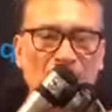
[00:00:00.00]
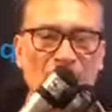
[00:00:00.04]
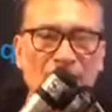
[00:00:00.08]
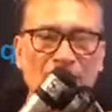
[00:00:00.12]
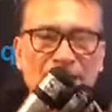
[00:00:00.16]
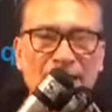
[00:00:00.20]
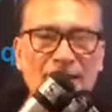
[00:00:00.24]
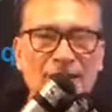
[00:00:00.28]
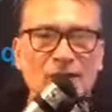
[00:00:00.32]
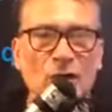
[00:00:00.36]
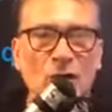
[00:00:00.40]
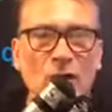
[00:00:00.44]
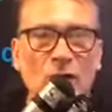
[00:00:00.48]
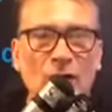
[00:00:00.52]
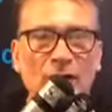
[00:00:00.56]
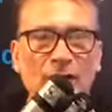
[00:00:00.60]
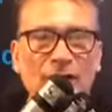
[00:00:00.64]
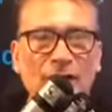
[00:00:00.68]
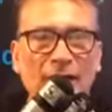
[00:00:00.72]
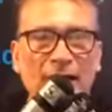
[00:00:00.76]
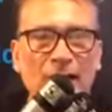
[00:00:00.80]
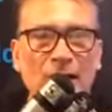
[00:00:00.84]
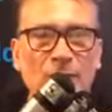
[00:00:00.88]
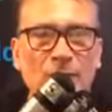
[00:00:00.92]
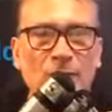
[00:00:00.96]
These are
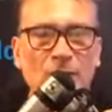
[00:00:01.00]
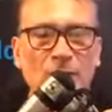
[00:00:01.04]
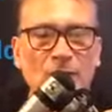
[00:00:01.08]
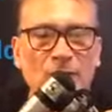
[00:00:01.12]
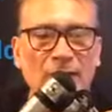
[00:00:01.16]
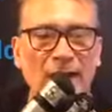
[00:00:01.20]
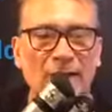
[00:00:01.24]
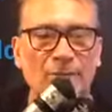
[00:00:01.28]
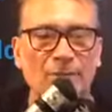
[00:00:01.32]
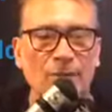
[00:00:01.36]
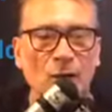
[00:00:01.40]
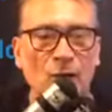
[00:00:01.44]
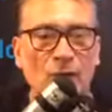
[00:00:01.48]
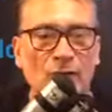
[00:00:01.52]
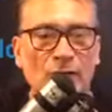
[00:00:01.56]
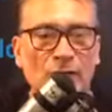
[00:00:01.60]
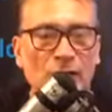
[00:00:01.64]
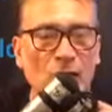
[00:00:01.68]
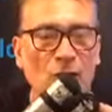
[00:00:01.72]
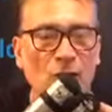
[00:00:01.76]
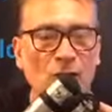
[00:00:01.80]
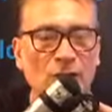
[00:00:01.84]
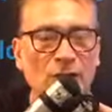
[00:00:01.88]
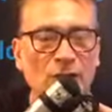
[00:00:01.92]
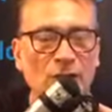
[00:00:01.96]
available in both
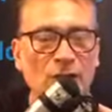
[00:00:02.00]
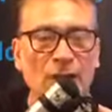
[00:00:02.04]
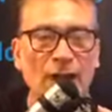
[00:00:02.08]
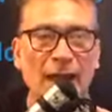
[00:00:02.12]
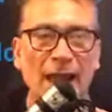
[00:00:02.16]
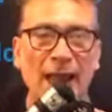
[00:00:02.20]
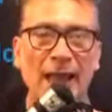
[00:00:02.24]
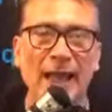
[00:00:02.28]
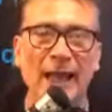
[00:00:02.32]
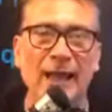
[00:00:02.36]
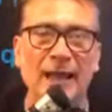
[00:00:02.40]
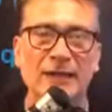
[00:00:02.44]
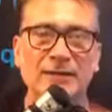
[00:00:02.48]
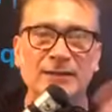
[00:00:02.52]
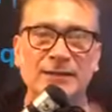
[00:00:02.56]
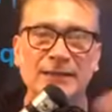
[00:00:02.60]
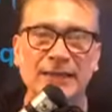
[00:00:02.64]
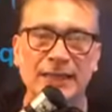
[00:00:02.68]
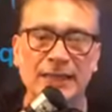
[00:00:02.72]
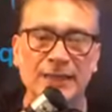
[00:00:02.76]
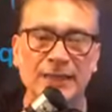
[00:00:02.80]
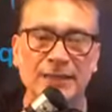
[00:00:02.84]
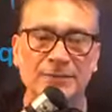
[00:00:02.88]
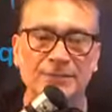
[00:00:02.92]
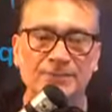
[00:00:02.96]
yoke and
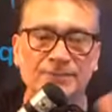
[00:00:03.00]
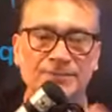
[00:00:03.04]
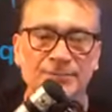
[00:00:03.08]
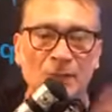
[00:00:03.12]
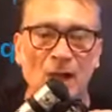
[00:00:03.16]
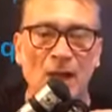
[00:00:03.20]
DIN.